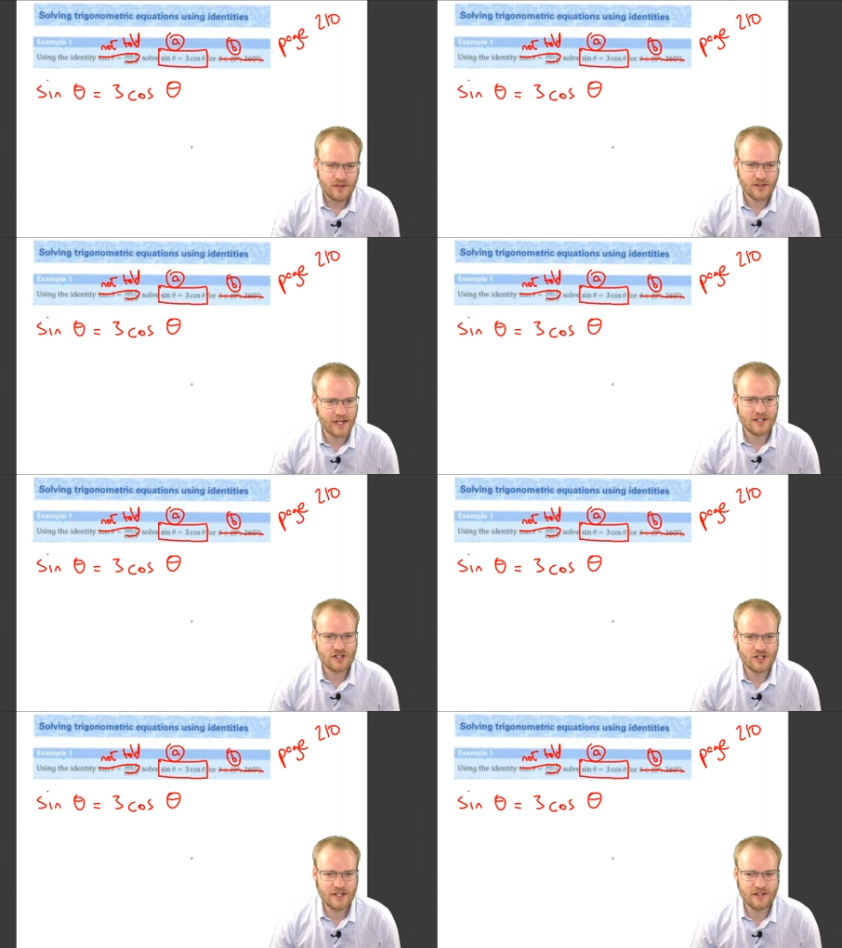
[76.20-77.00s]
Now
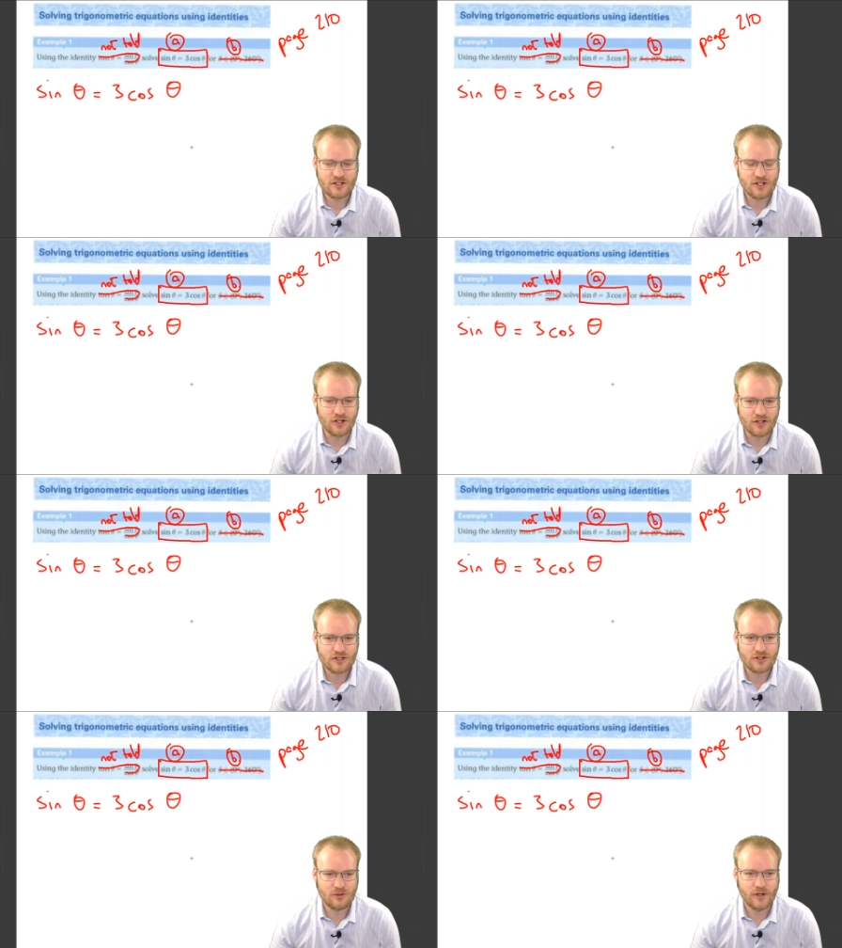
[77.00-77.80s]
initially this looks
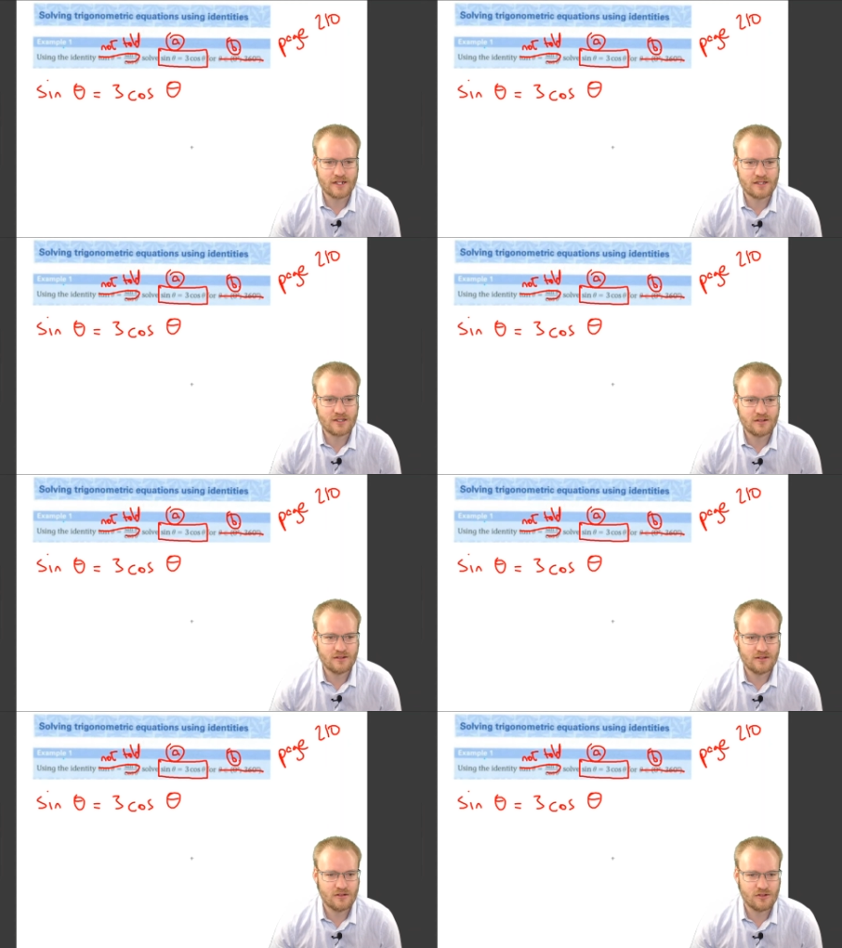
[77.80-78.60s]
quite
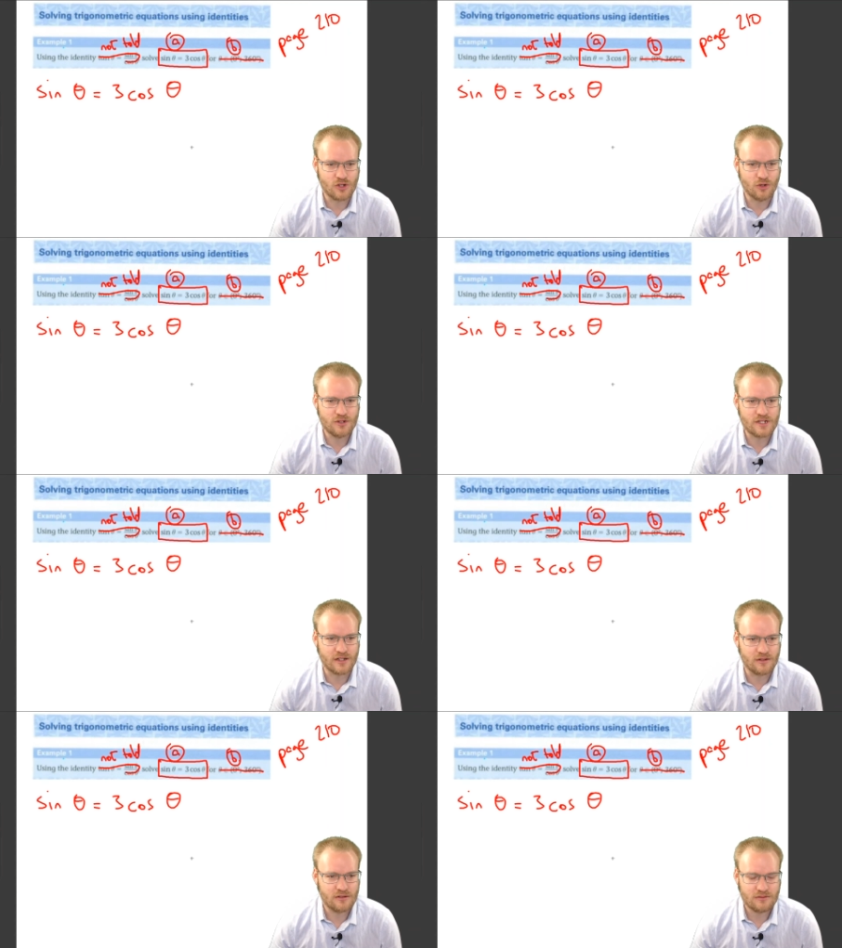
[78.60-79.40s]

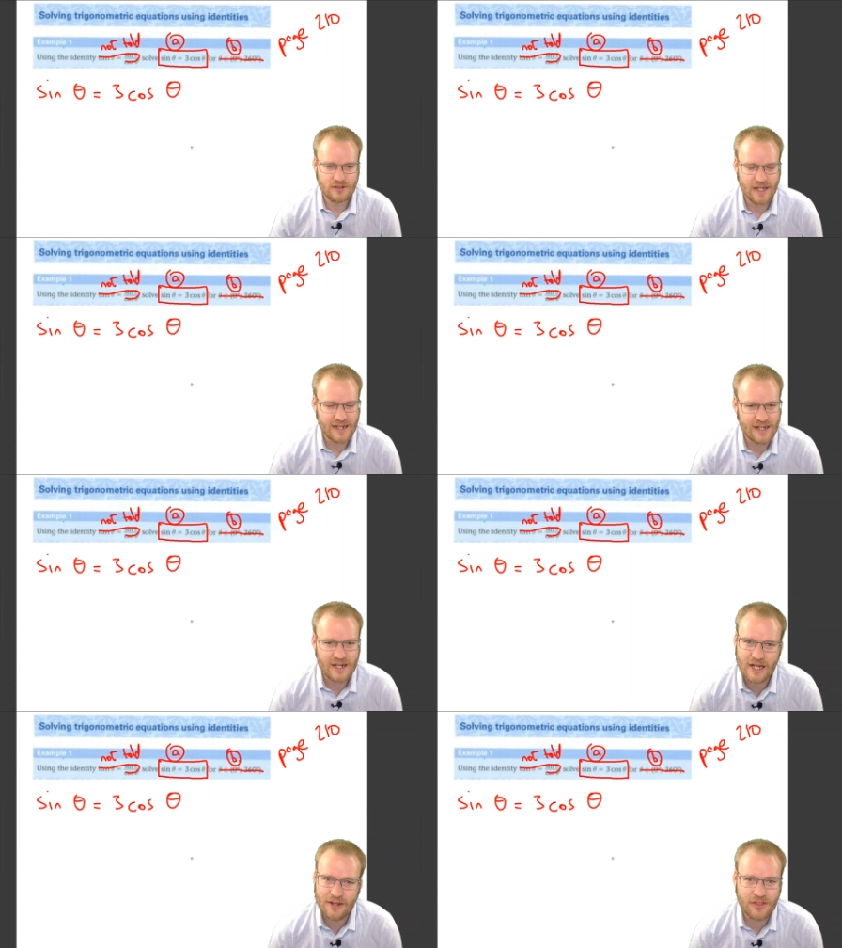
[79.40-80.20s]
daunting, like
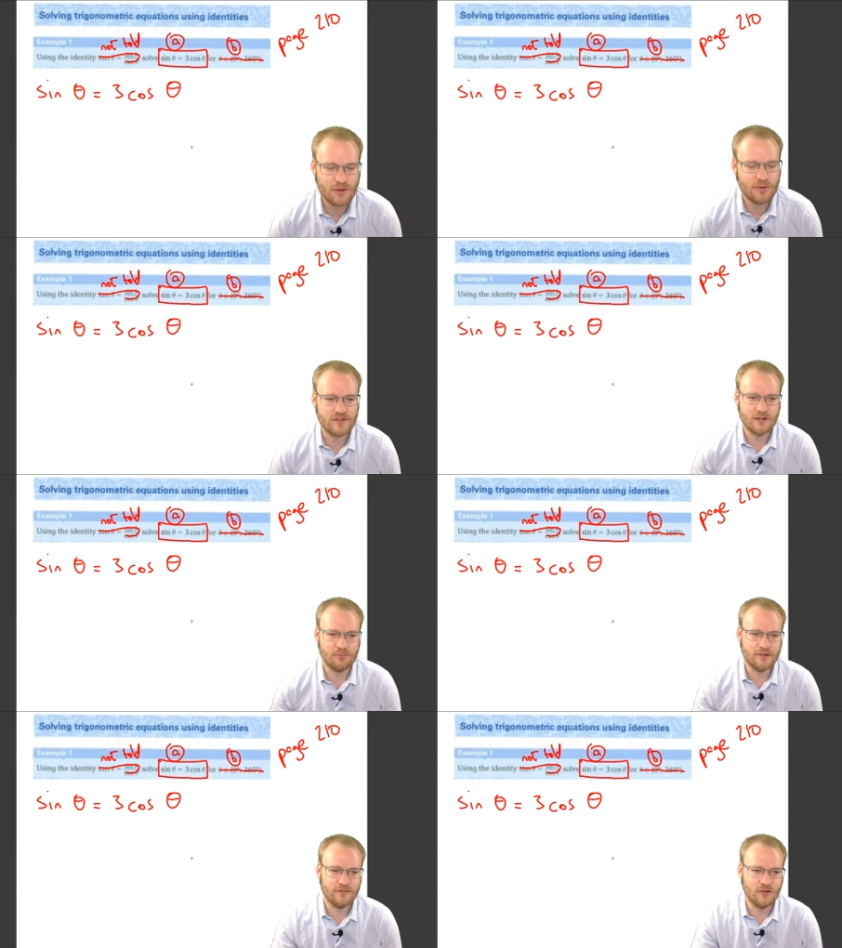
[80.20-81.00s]
nothing we've done
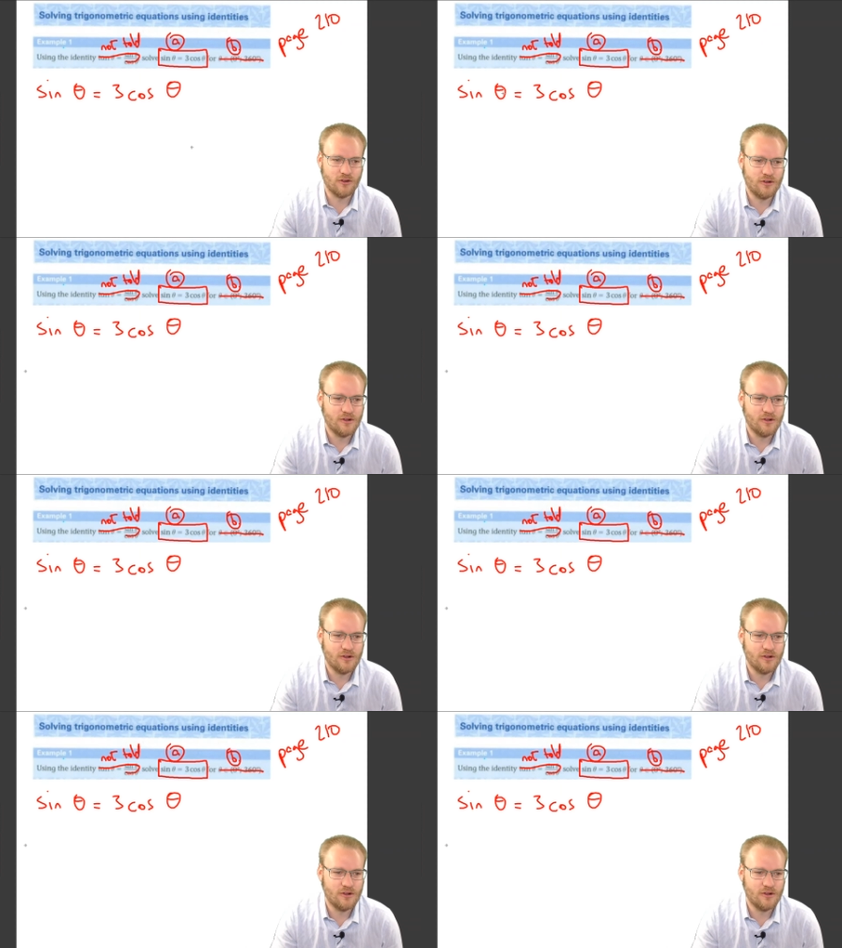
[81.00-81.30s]
before.